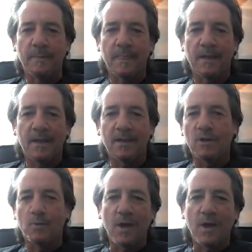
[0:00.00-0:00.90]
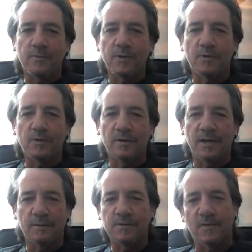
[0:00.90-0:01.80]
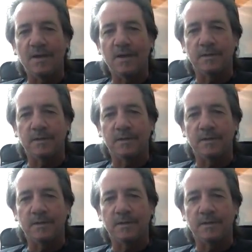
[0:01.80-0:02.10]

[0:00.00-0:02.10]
I got away from it all and I was fine with